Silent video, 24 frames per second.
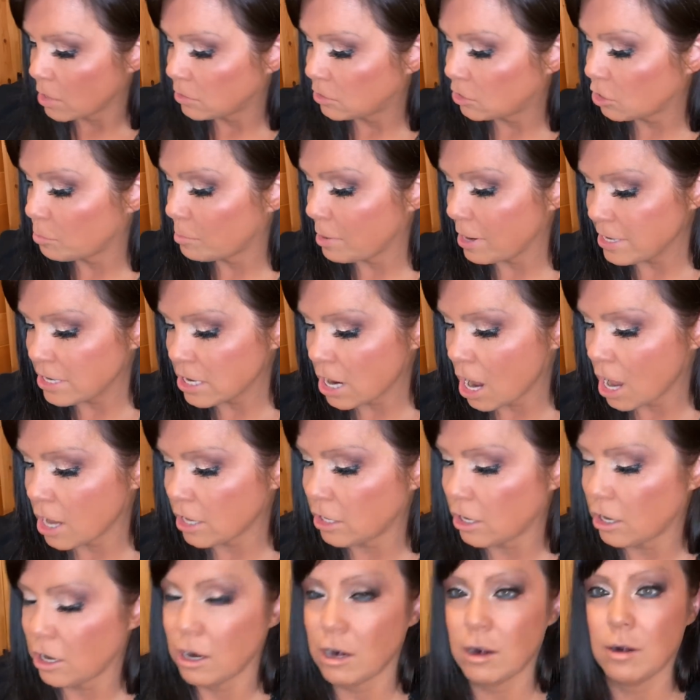so my
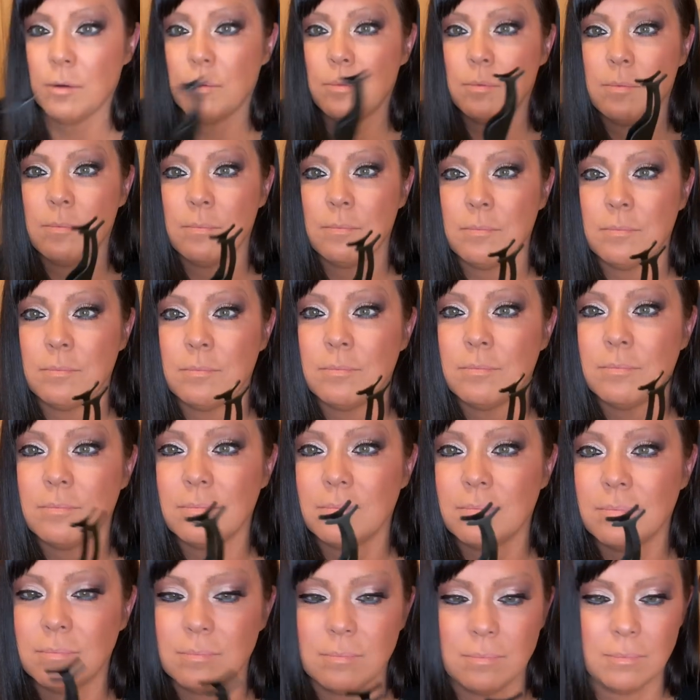daughter,
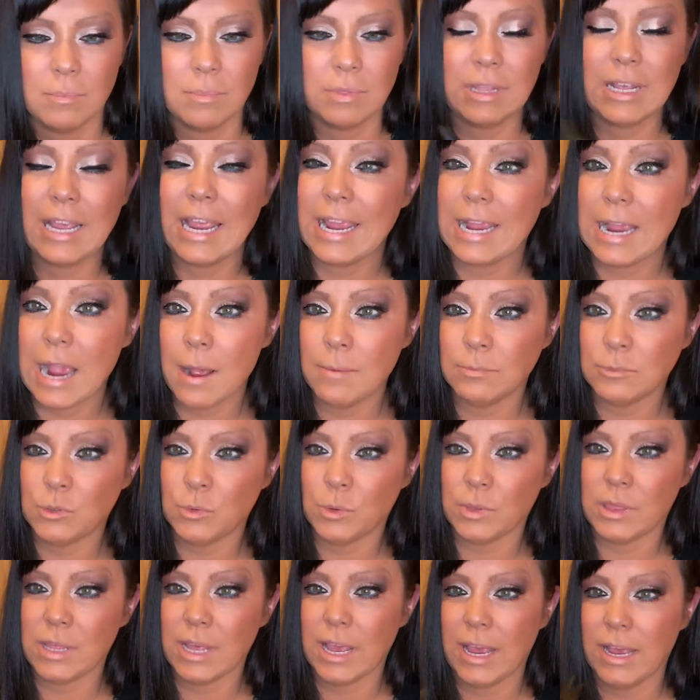it comes
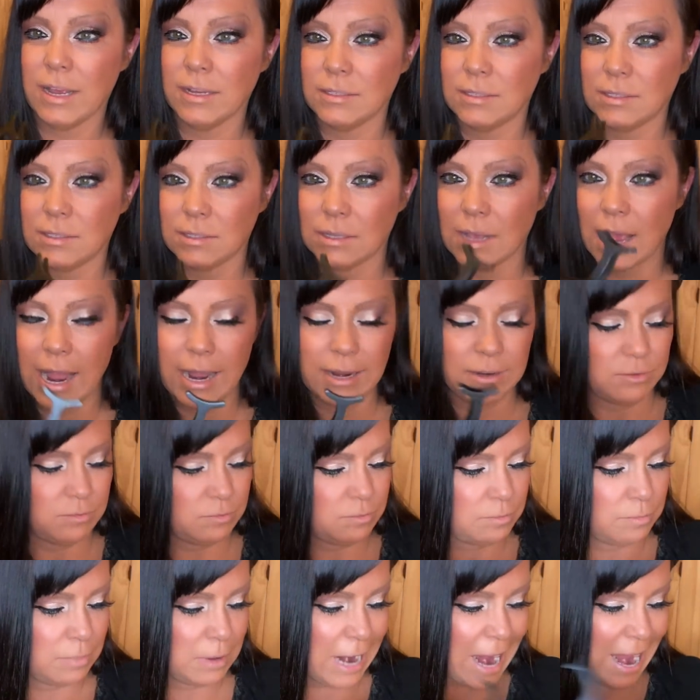with this. I
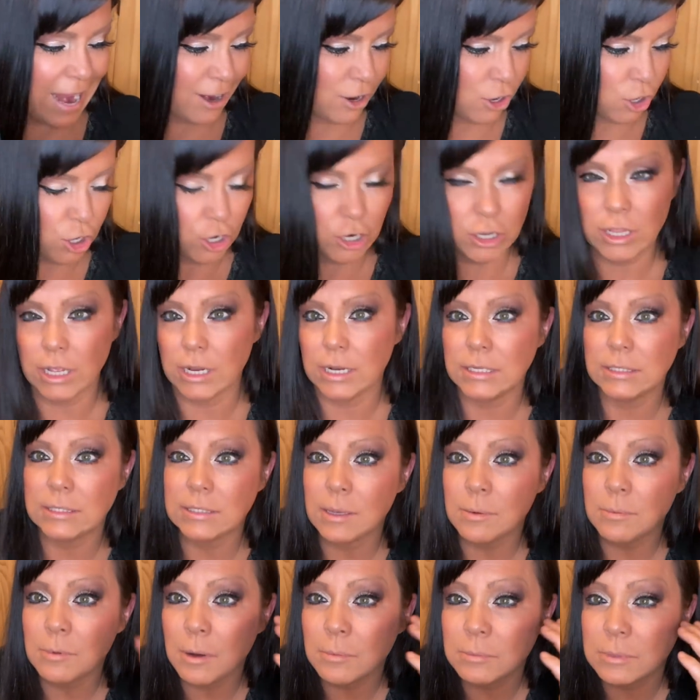But I heard that it
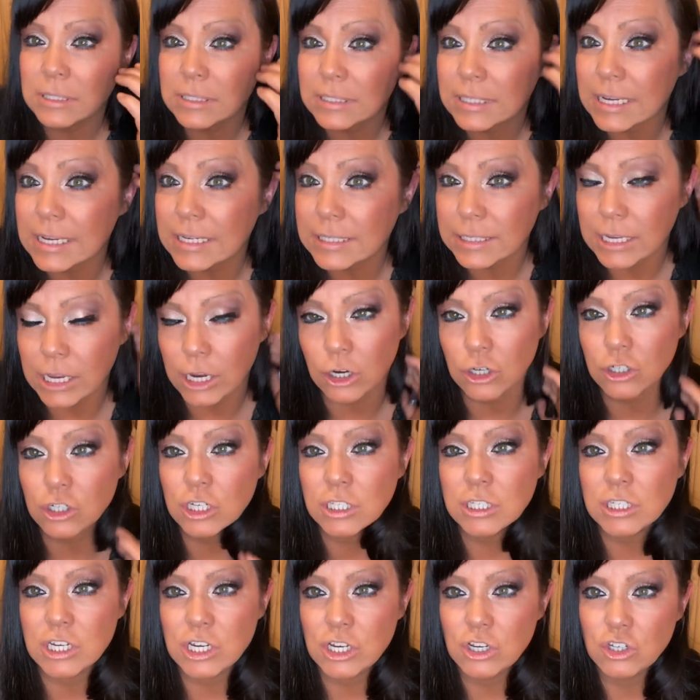sometimes it's easier
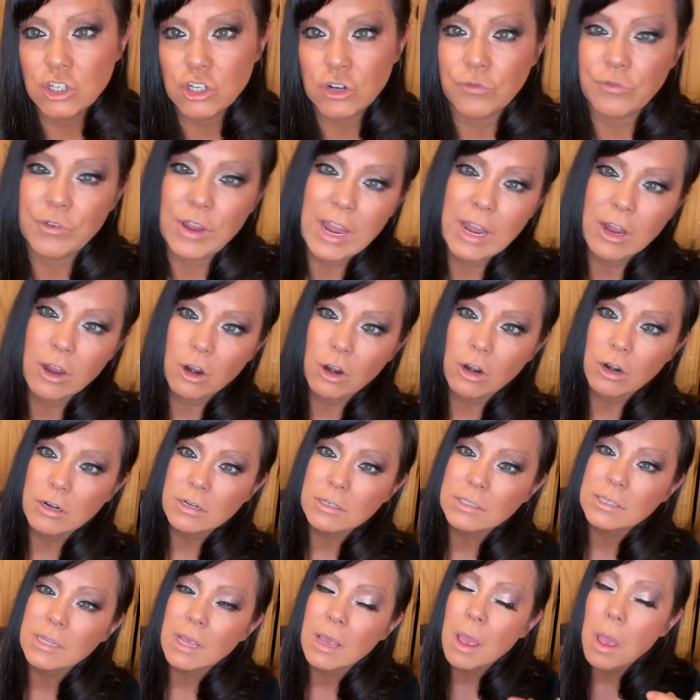just to use your
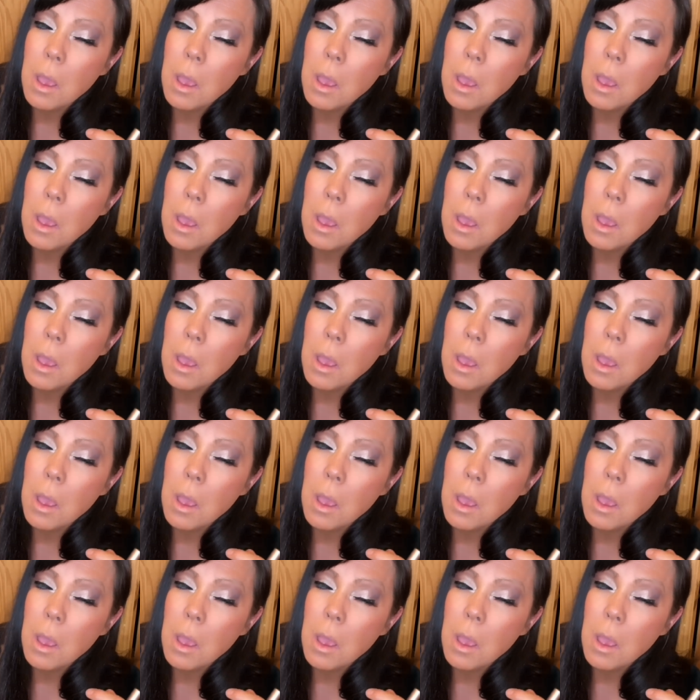fingers.